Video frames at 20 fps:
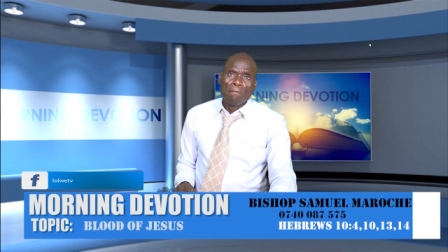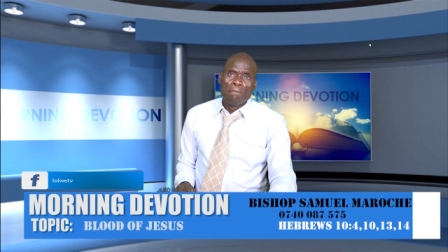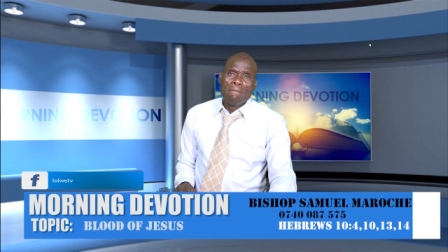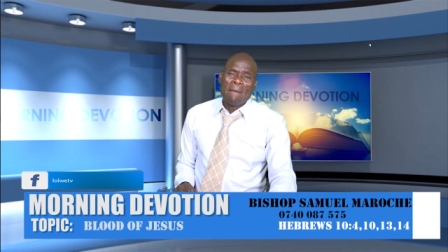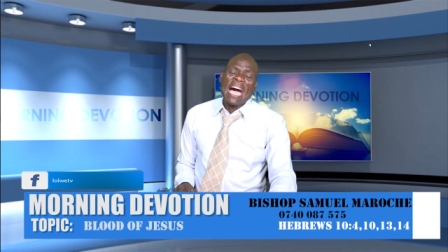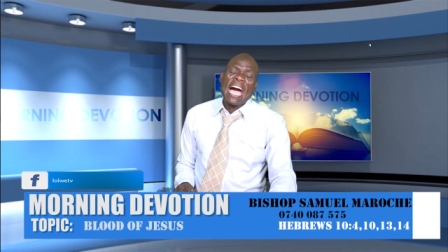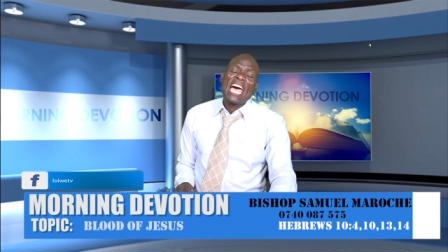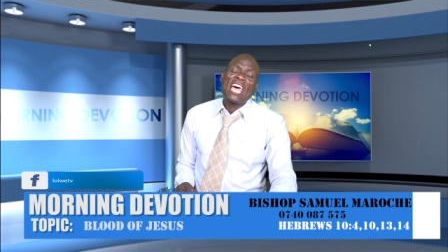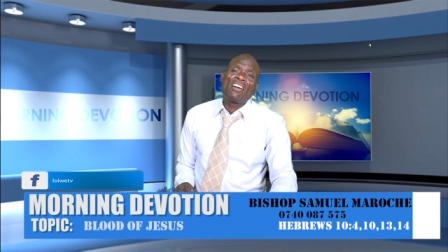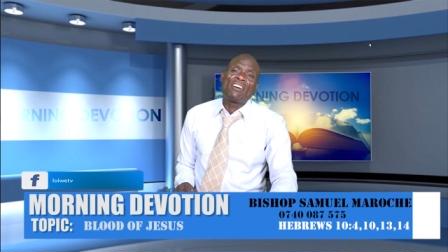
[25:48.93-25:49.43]

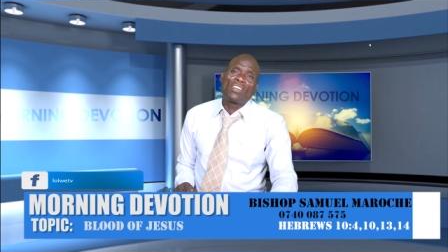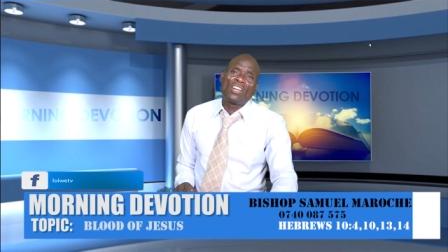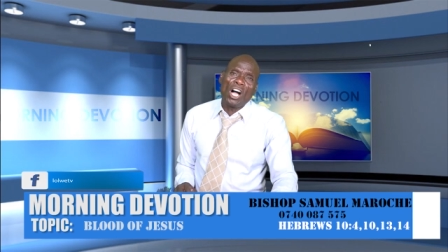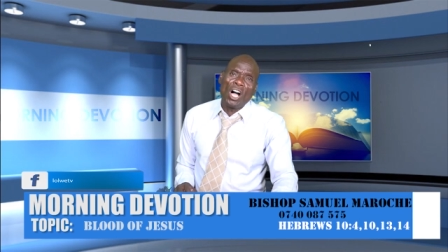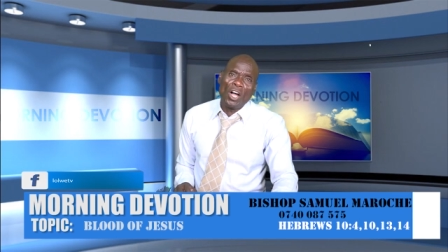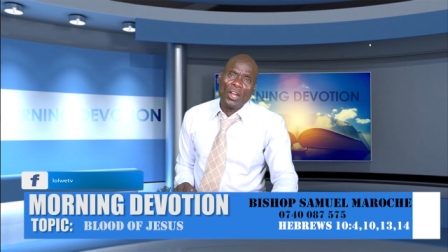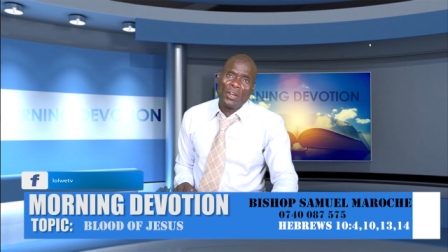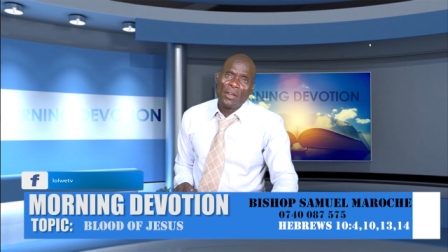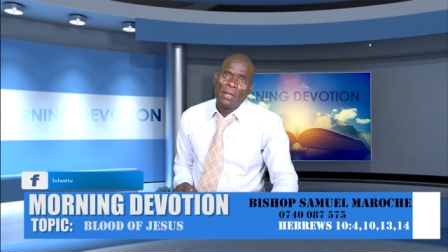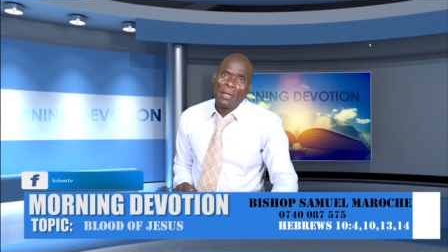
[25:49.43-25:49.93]
Man of
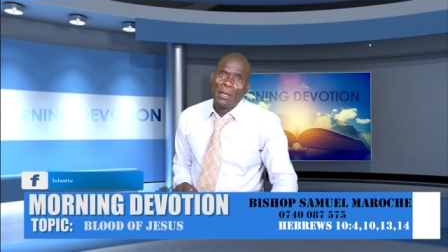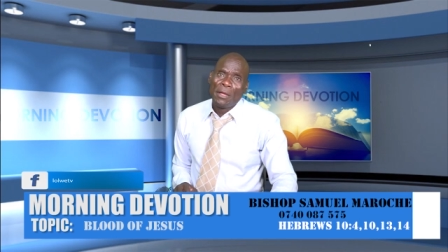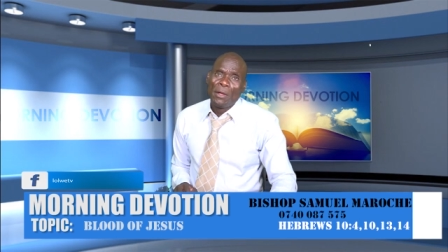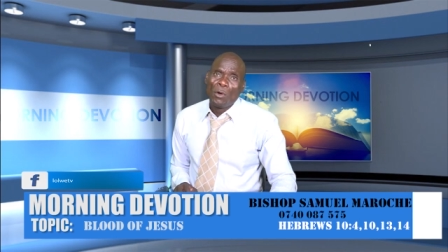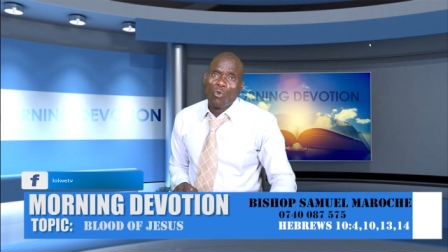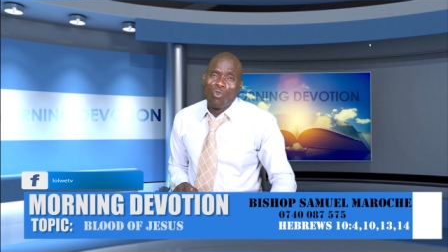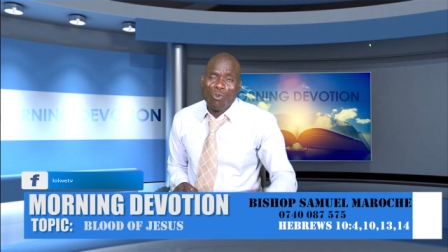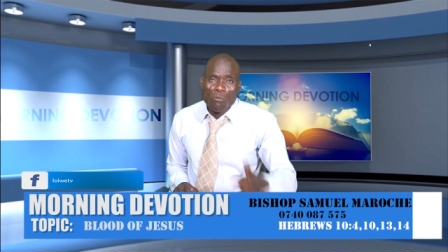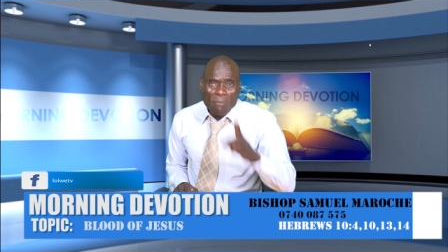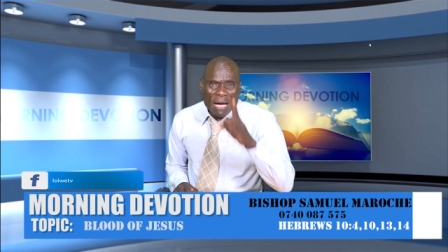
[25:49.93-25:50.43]
God,
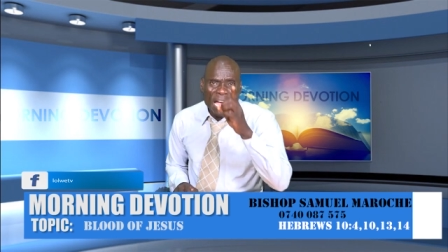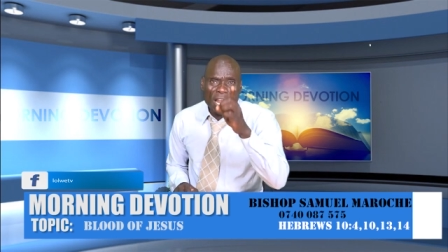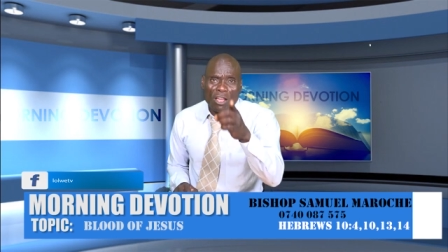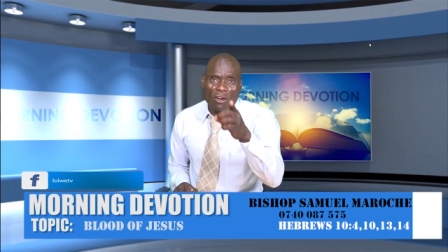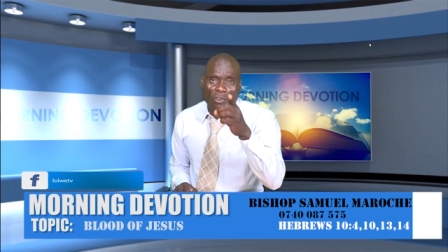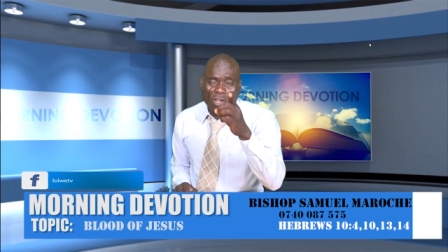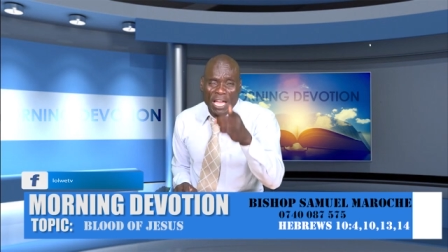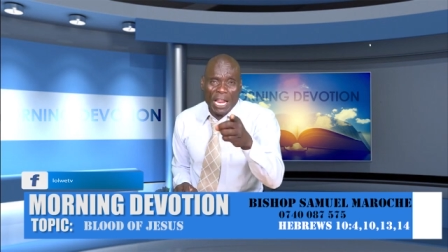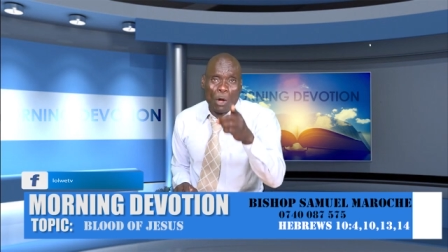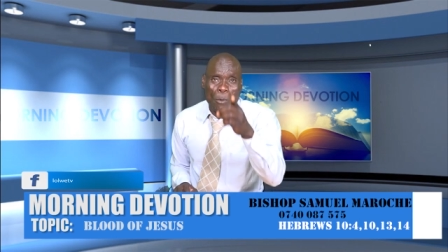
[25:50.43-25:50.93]

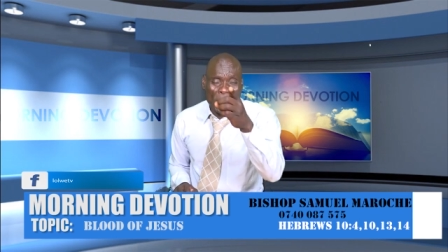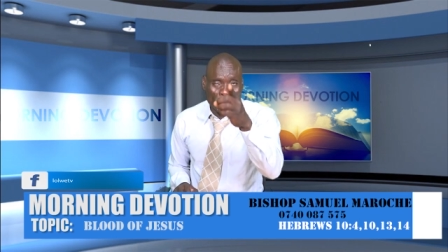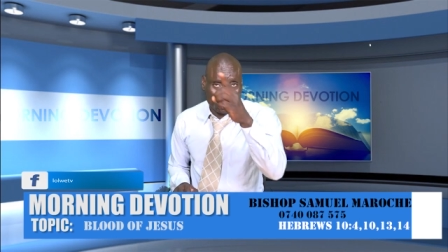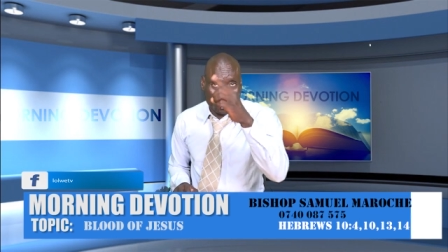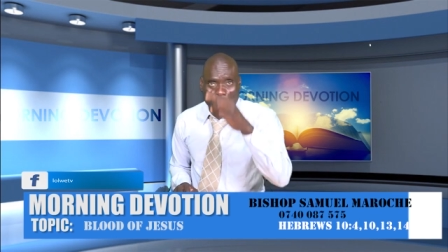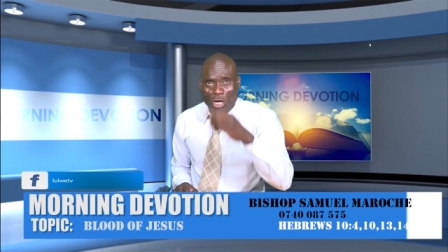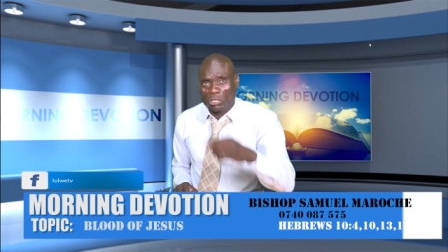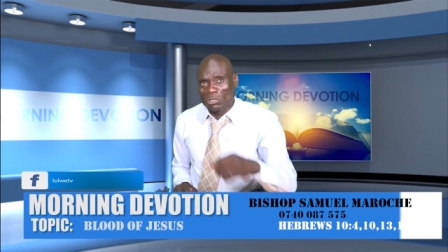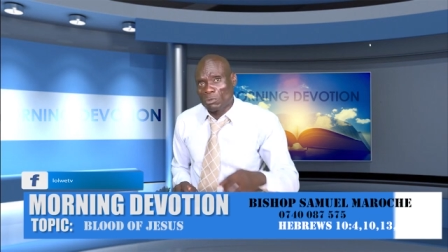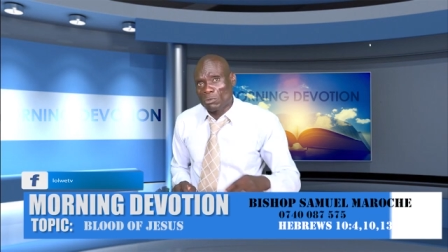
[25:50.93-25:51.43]
Woman of God, I
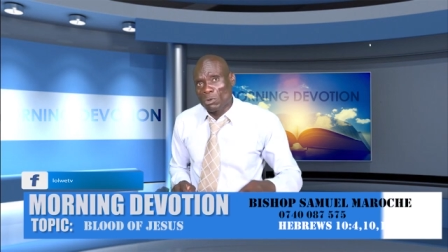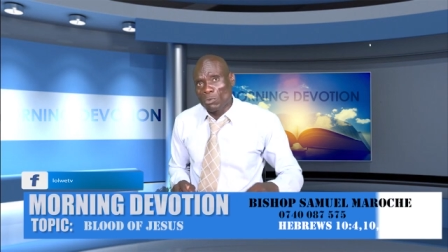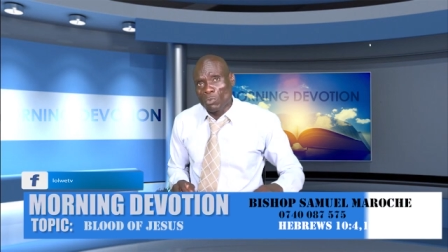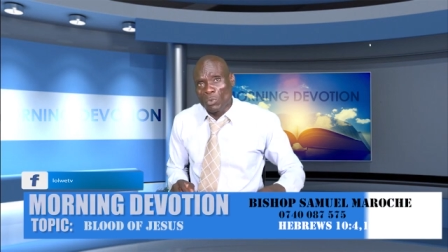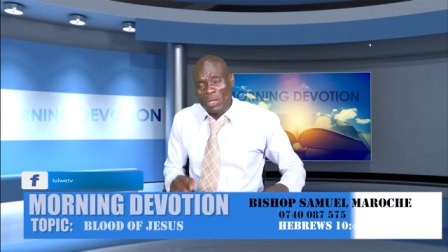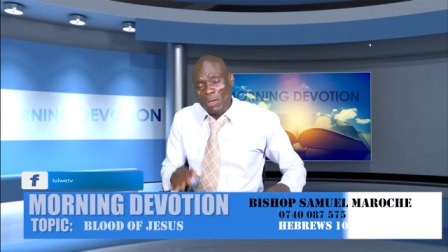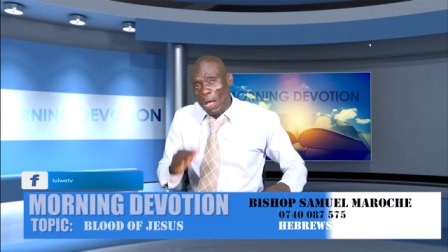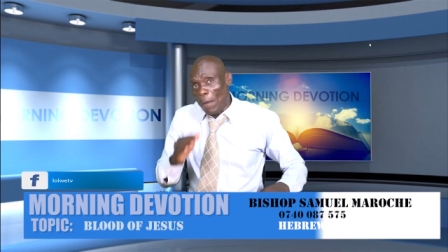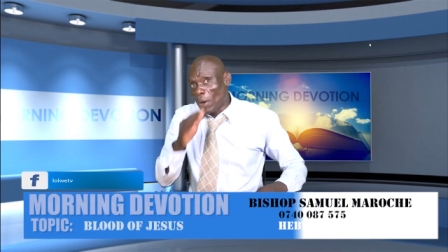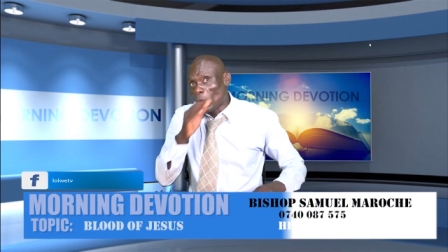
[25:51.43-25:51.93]
want to talk.
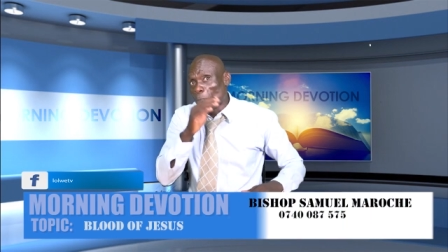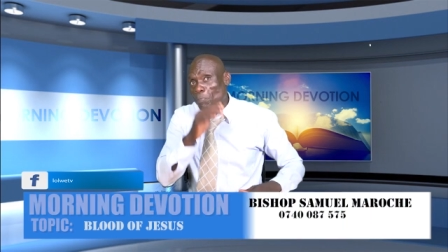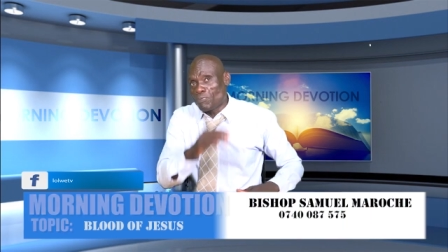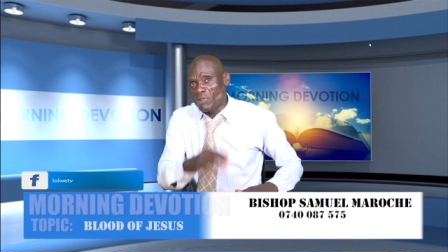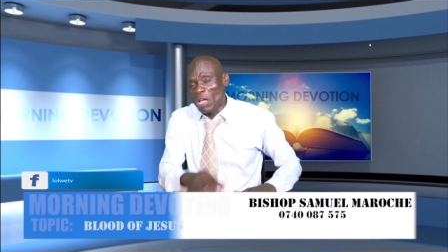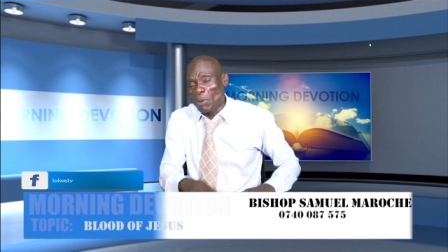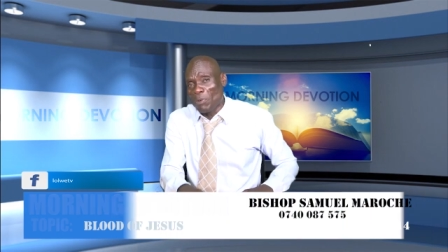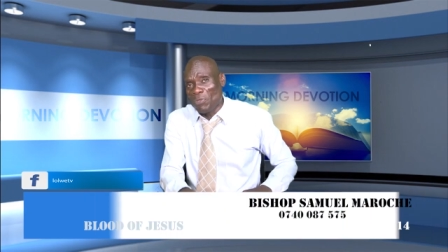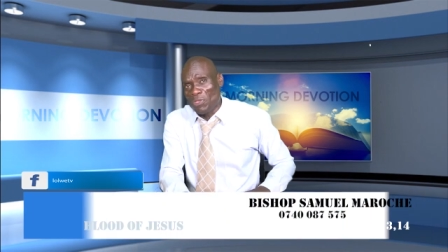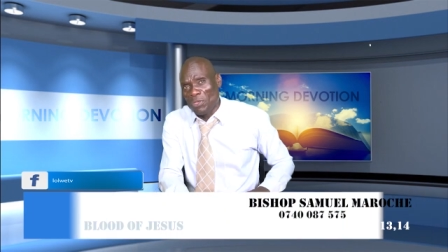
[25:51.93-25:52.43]
I
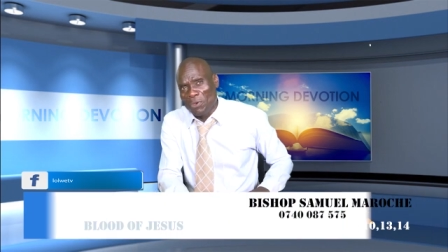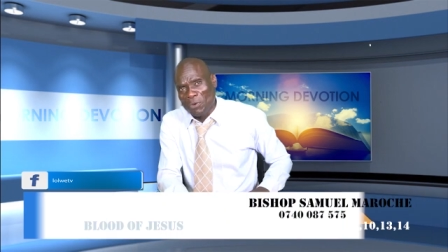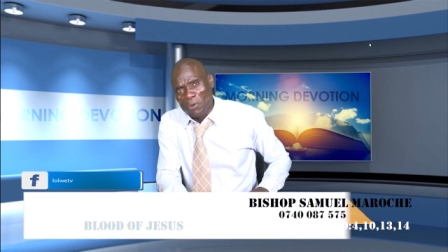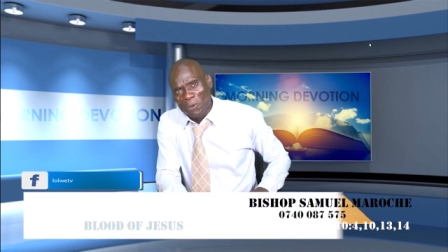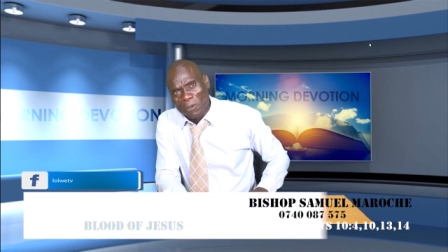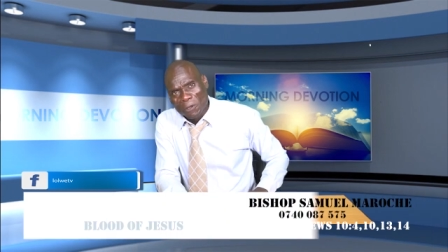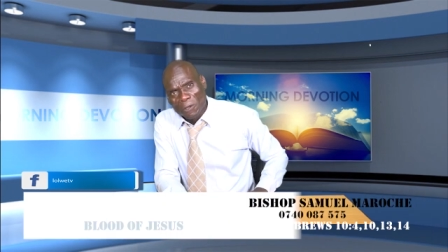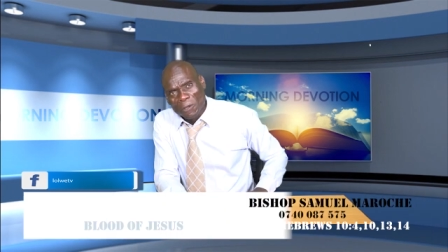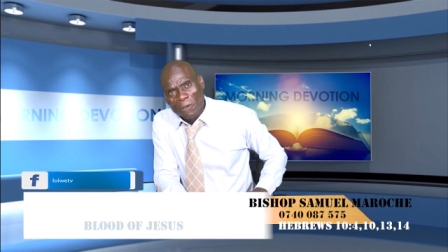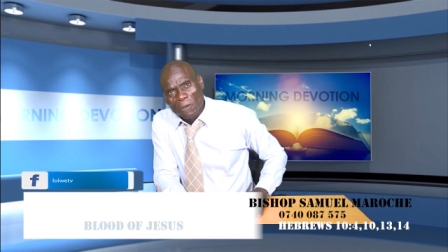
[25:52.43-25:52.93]
want to pray with you.